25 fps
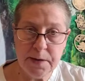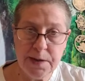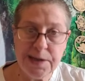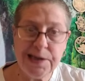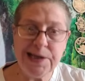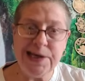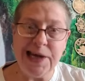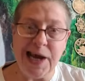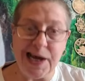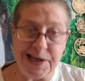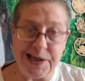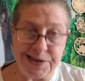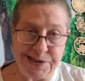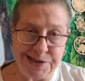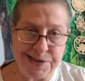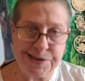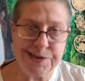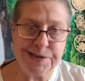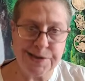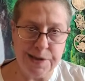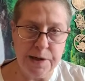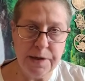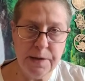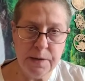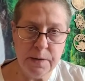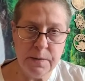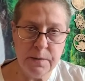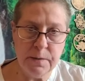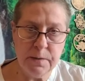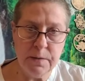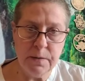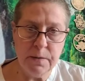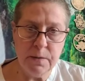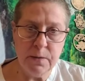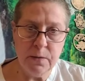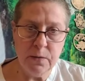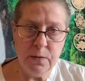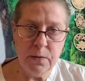yes,
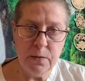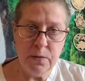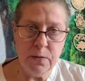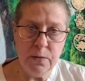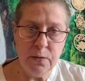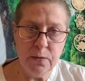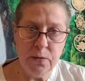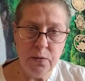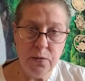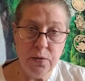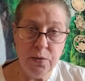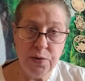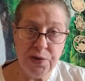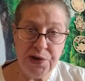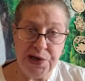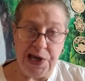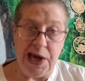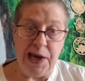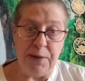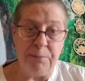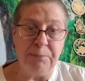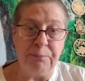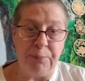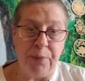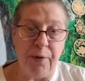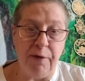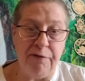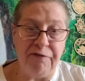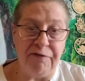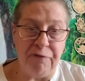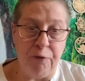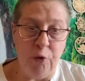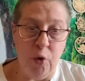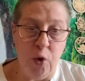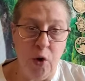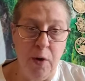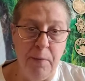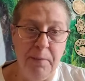can
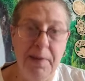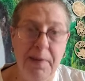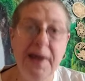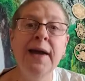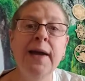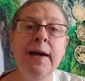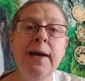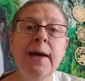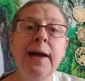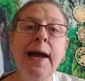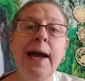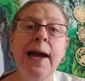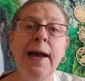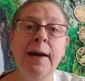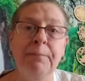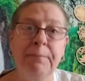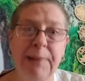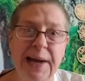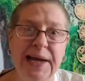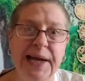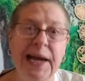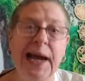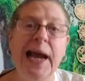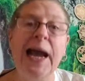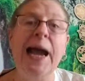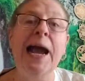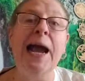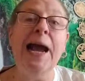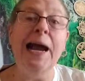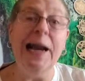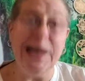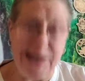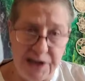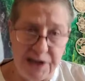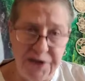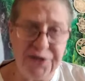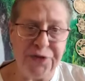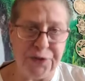perform and make
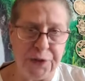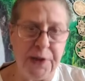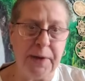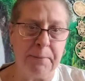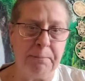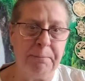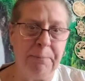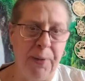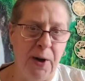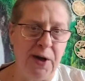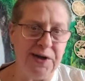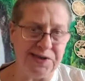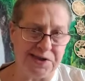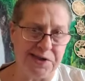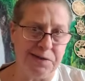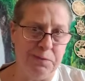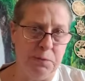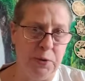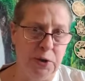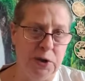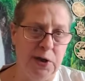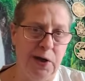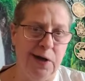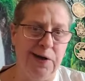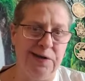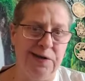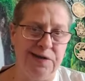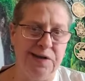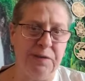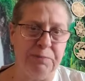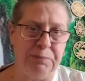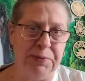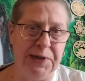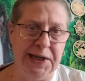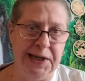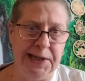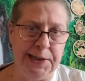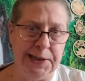anything possible on the
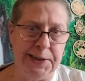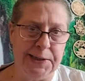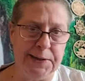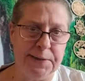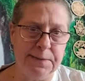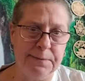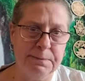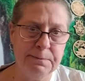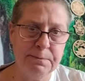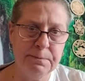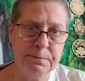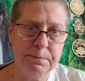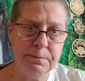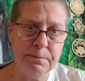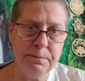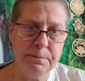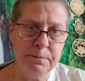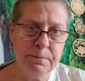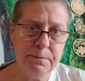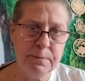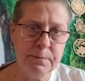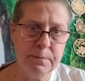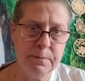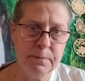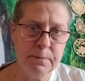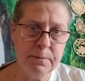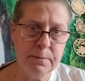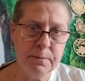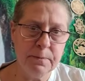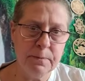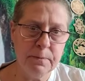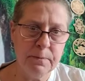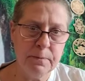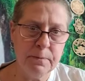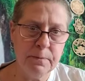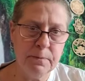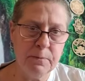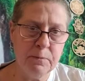planet,
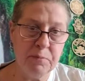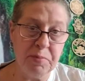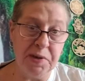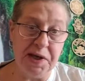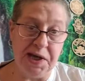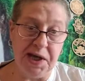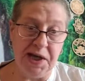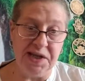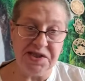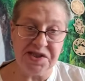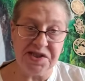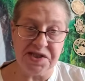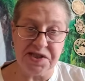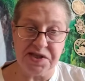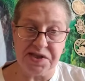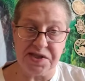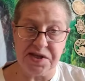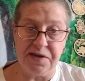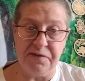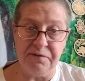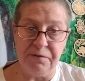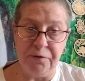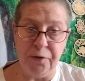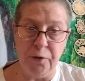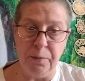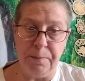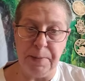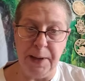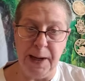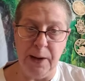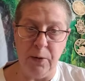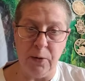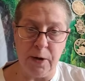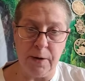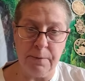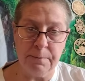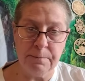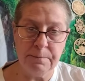because it's in full
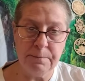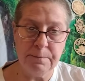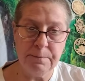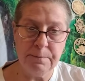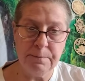power.